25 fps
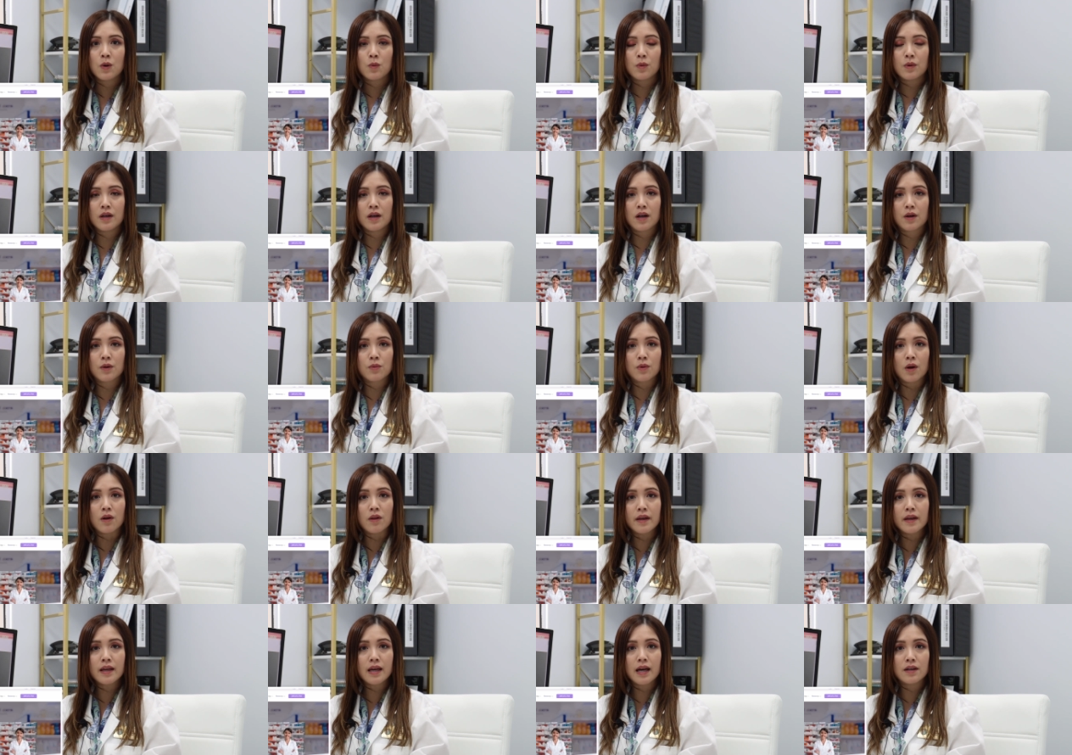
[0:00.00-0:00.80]
We are
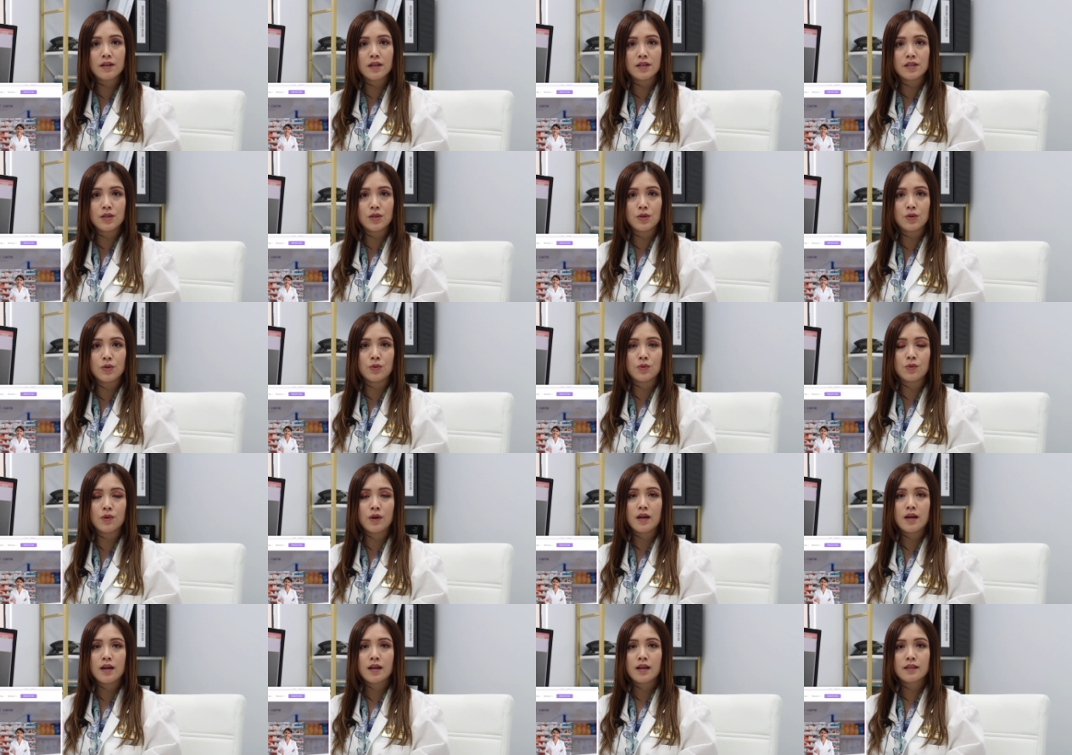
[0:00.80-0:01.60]
rolling out a
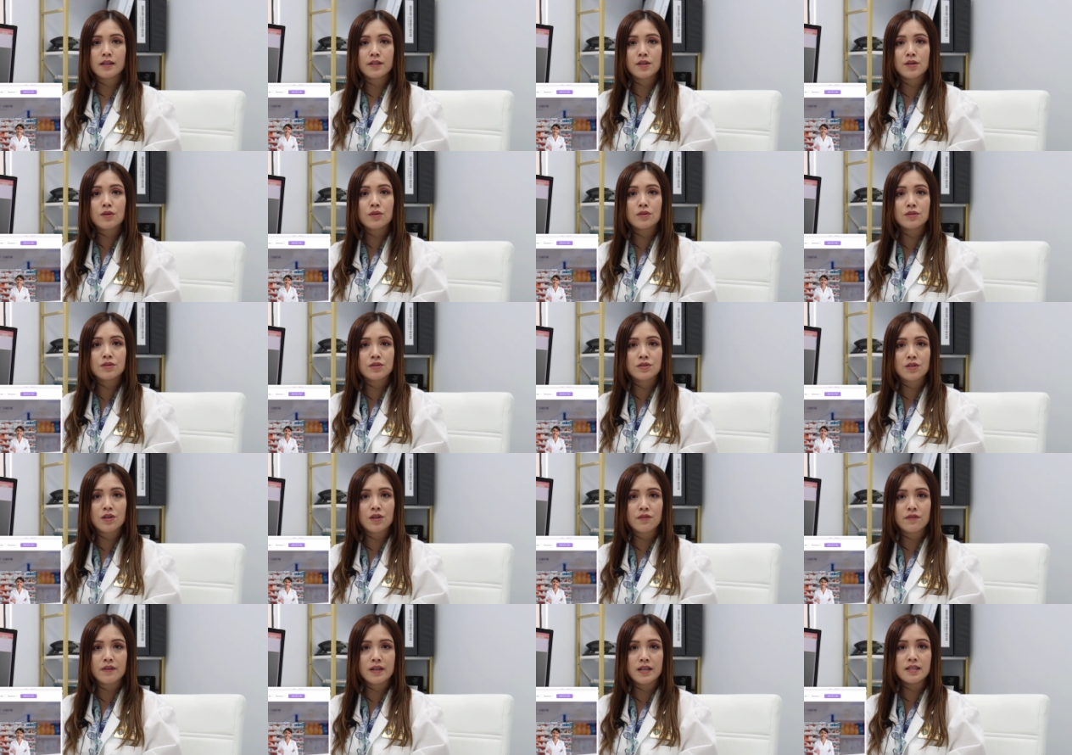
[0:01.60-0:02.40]
new clinical
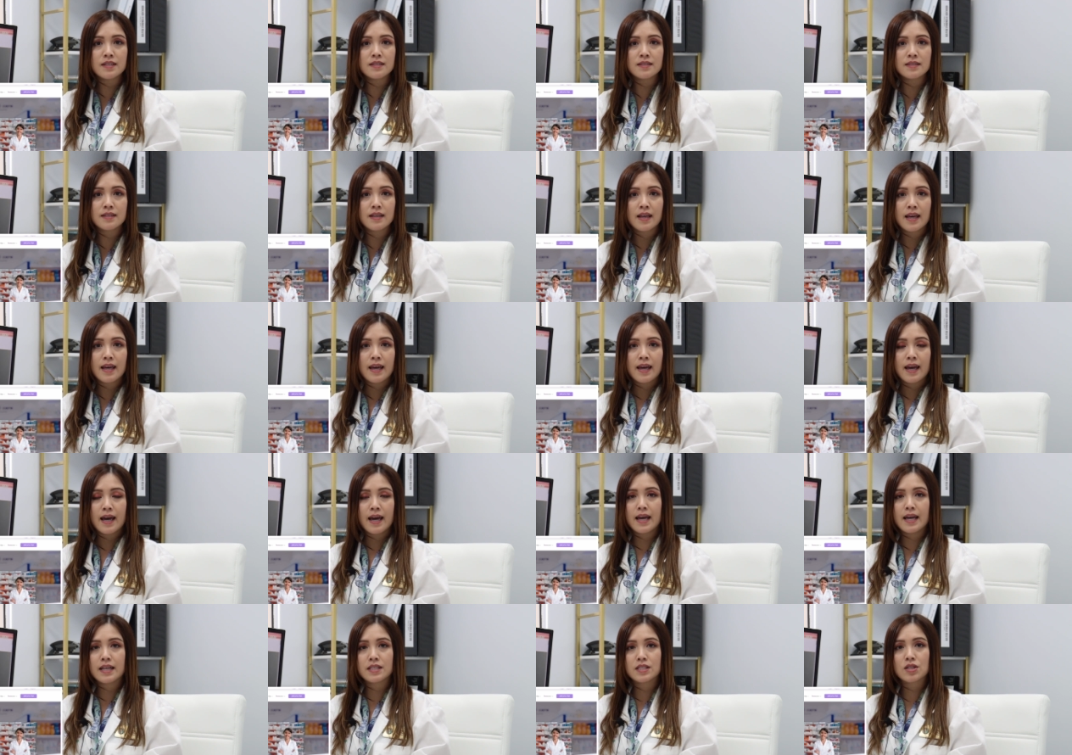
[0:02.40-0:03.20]
service.
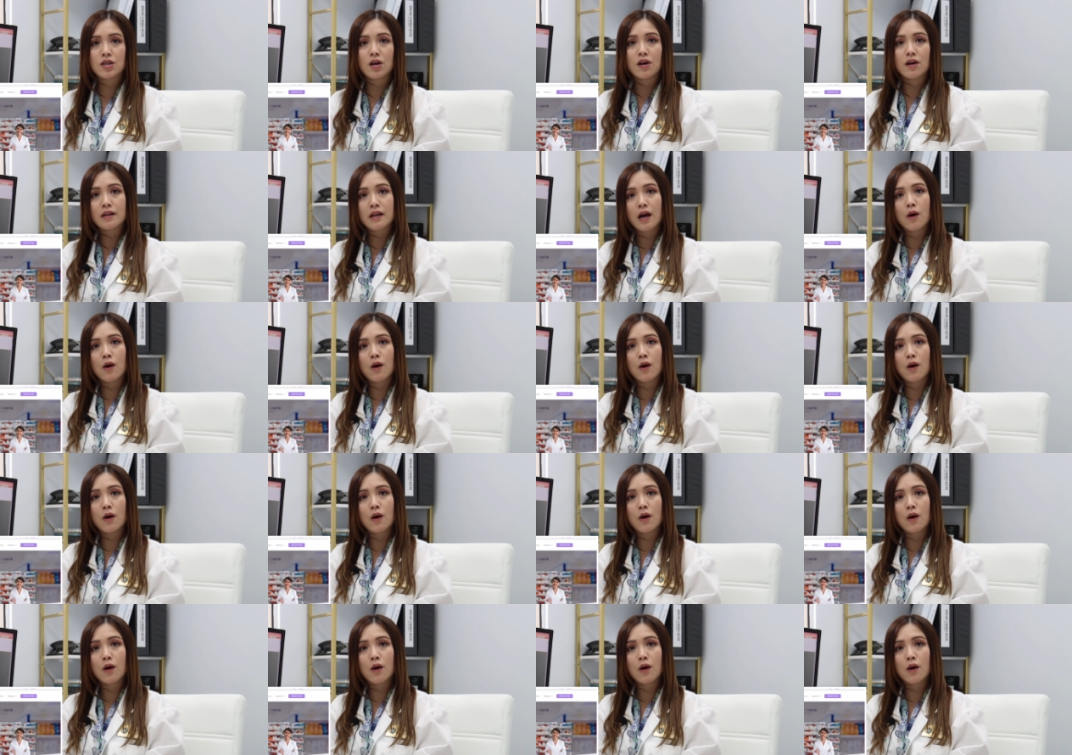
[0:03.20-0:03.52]
It's on